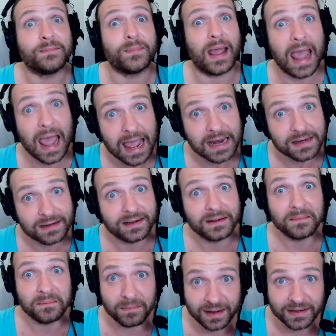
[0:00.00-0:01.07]
behead
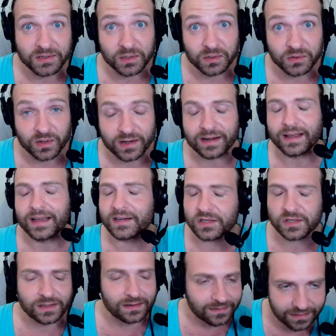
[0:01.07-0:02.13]
my children. It
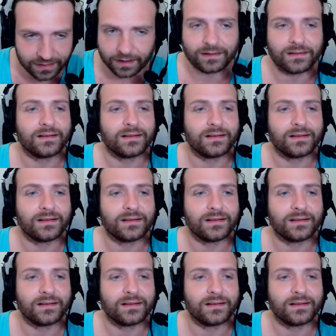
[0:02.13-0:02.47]
just, no.